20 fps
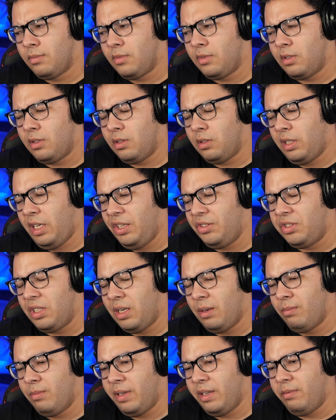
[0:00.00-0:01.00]
unless
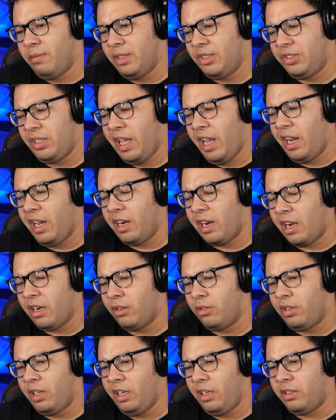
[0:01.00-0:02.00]
I'm mistaken, I don't
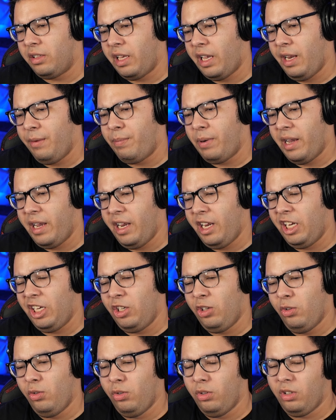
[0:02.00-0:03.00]
think they pay
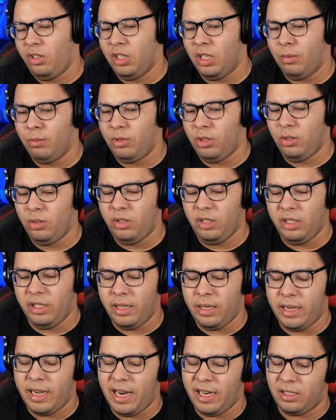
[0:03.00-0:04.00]
you to come do the
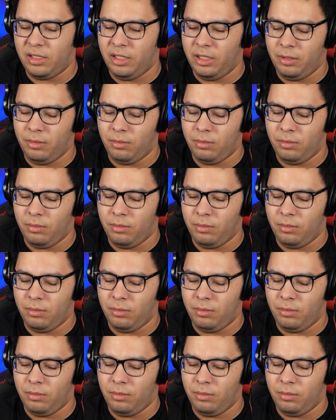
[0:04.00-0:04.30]
acting.